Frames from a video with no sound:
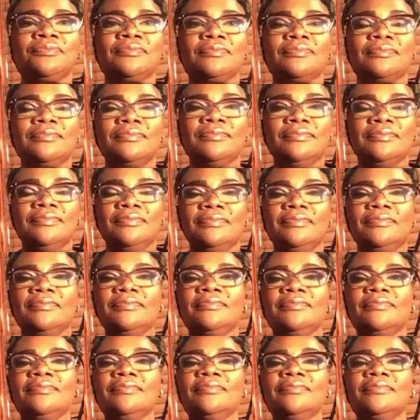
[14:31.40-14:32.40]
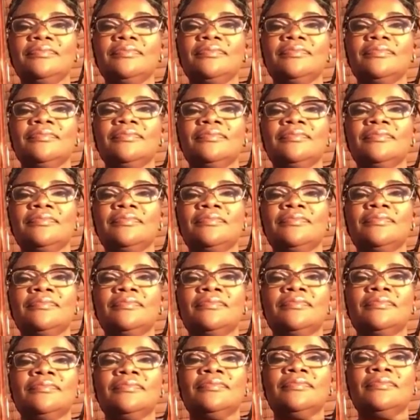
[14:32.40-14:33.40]

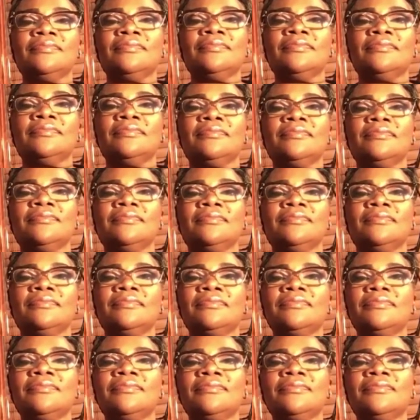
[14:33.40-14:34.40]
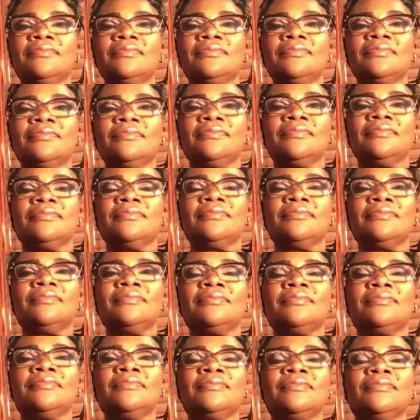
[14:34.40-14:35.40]

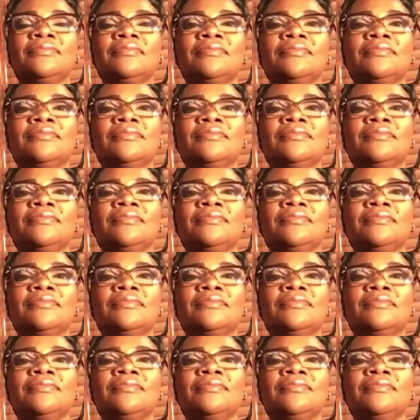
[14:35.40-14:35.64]
No words are spoken by the person on screen.